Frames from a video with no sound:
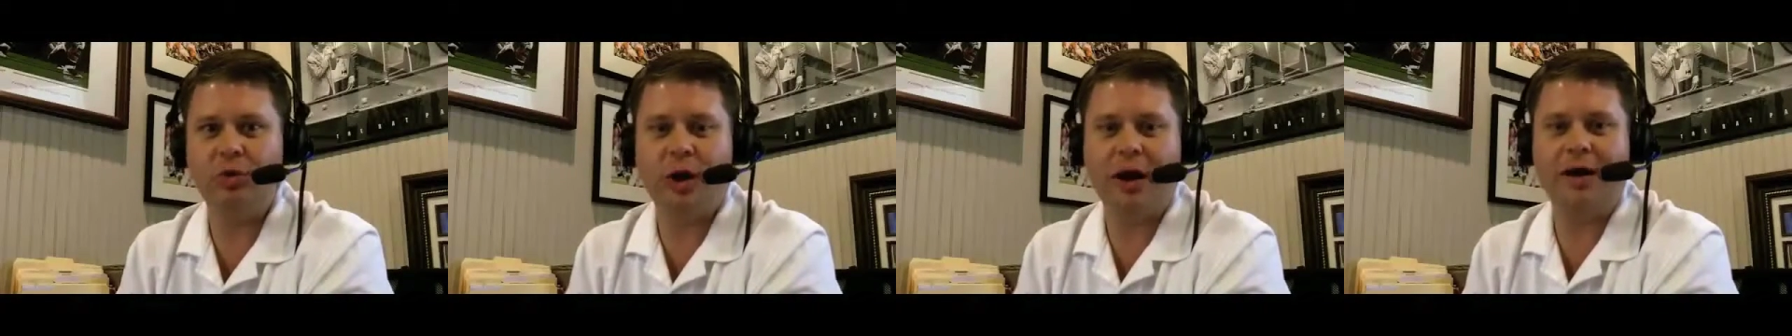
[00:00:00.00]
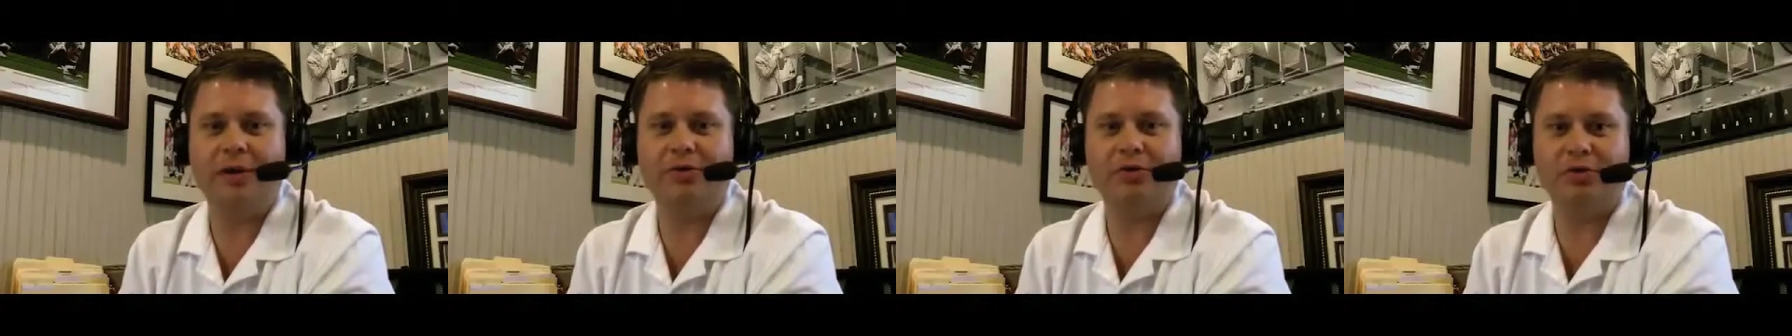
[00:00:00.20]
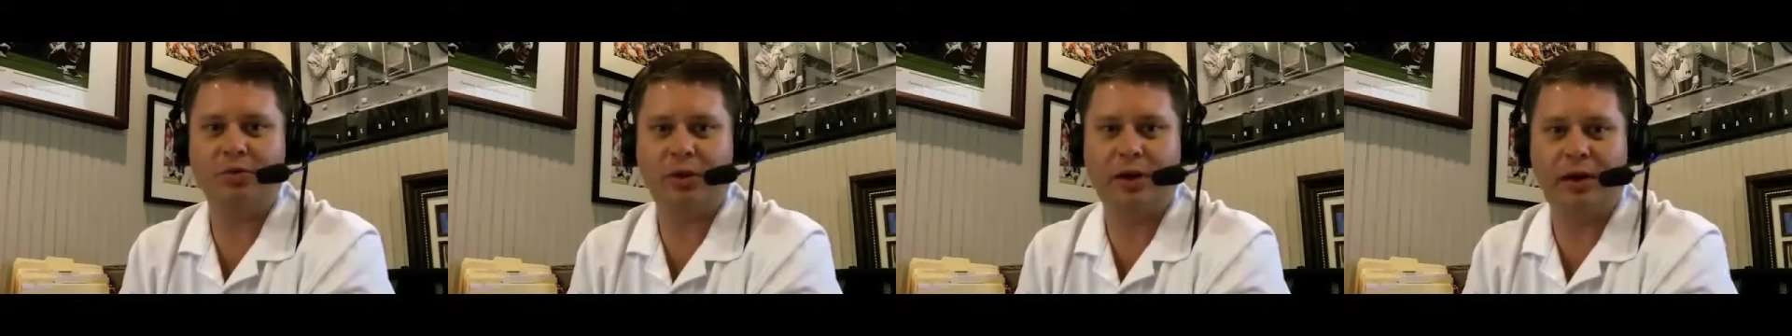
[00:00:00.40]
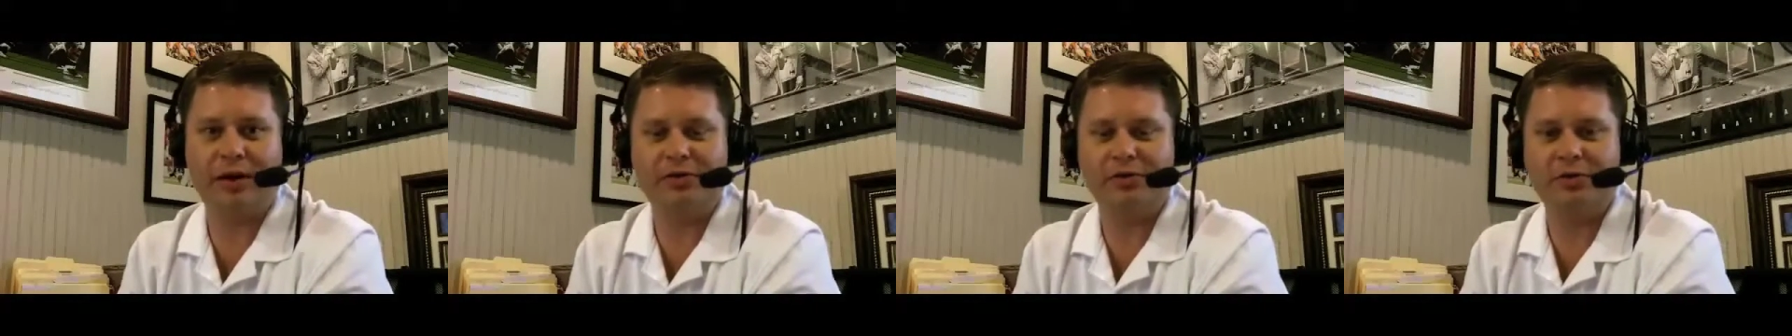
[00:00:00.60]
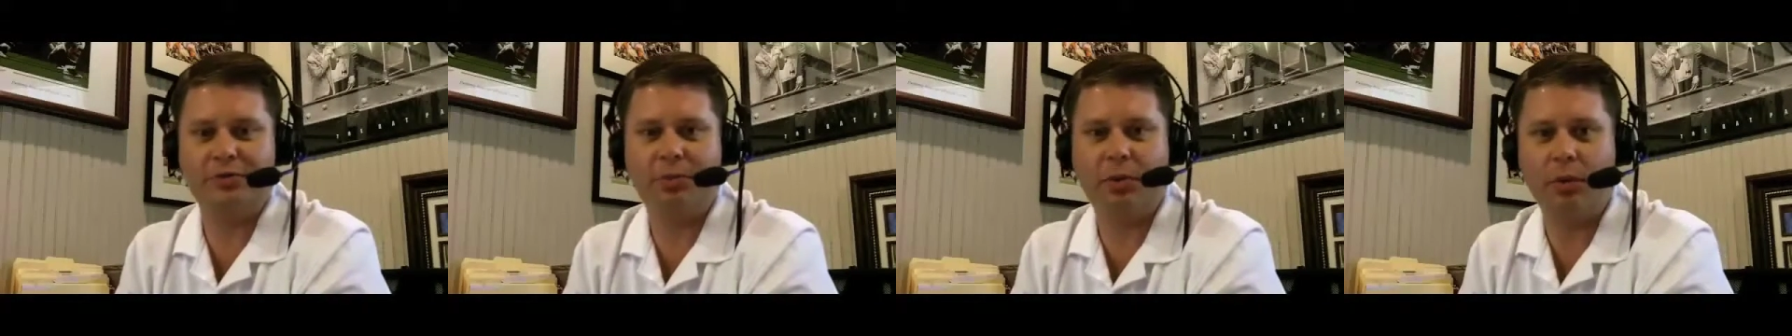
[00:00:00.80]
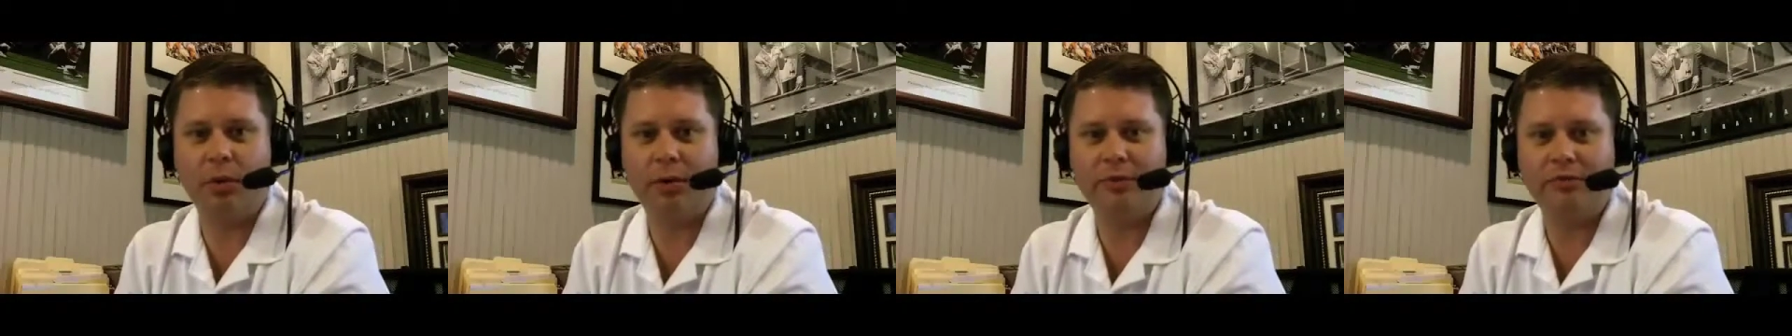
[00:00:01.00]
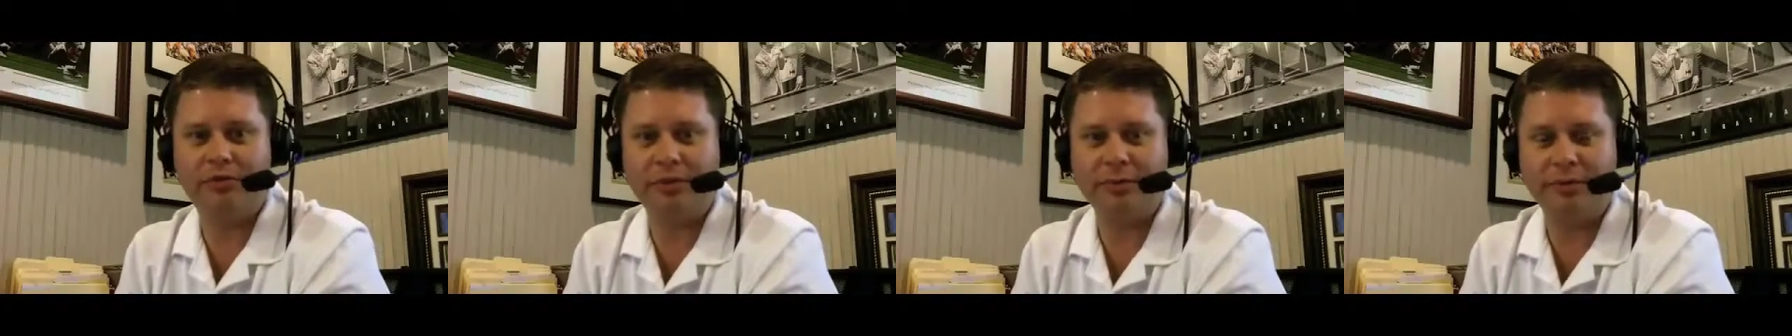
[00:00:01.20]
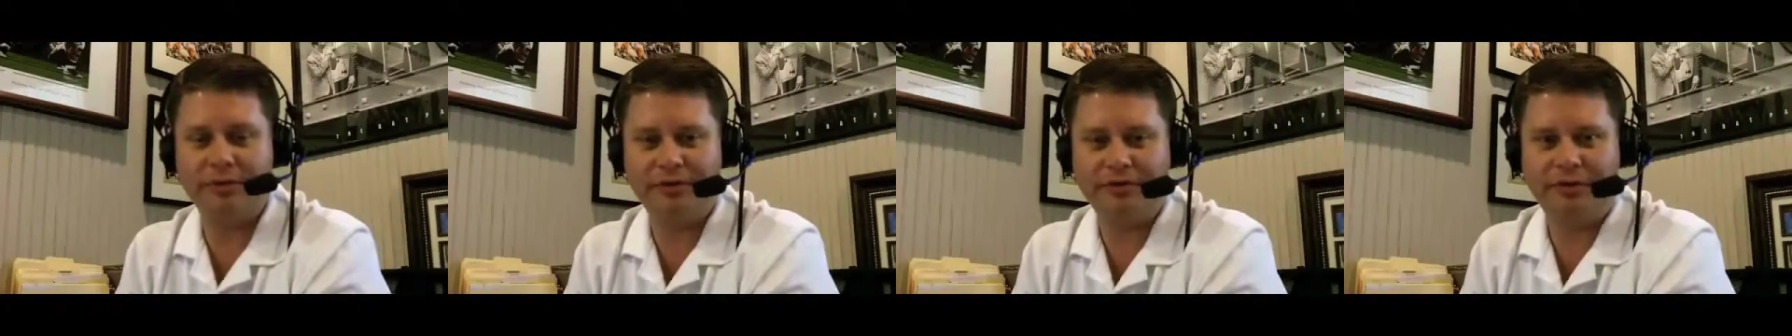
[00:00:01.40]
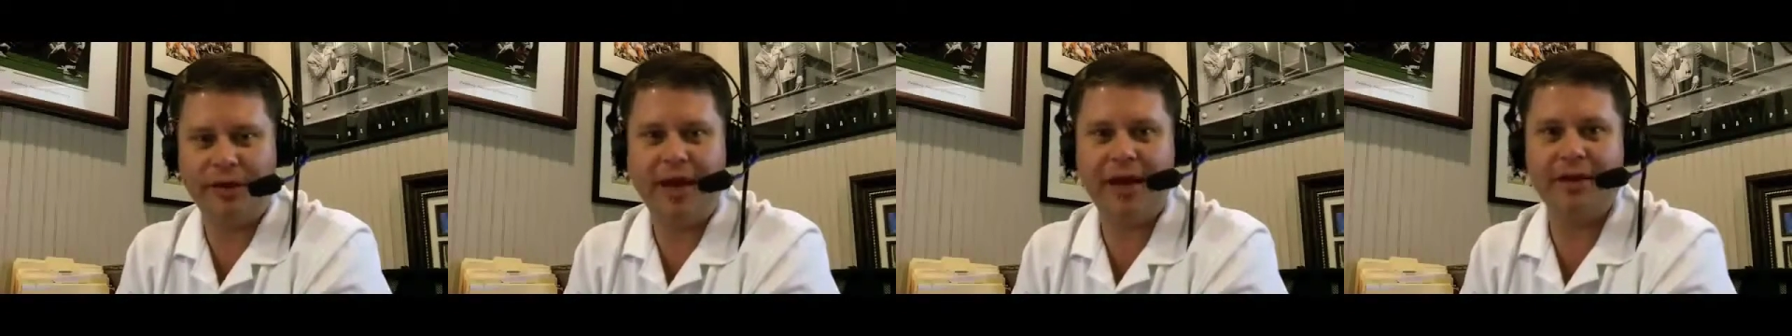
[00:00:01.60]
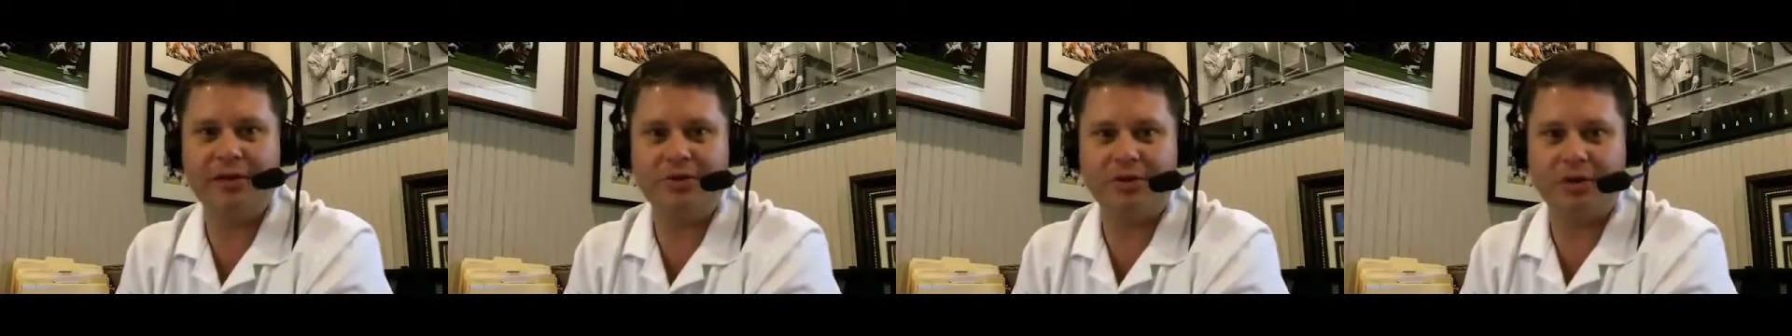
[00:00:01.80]
groundswell of support from the
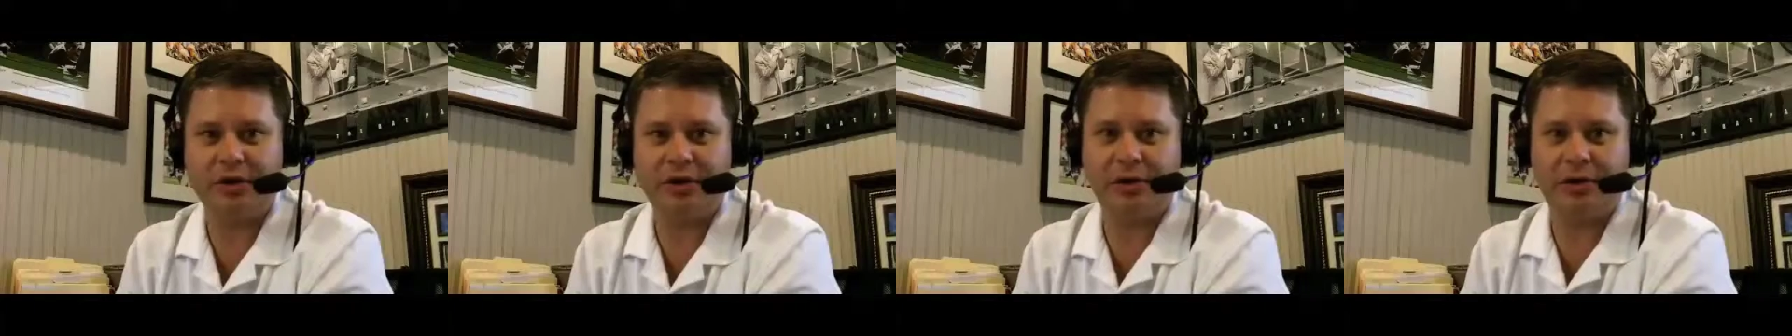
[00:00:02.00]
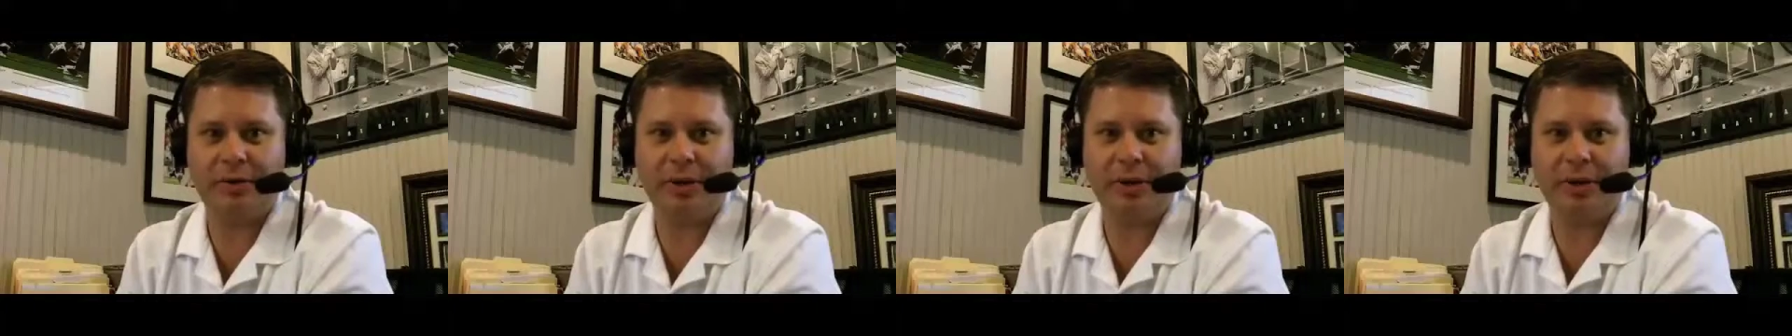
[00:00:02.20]
fans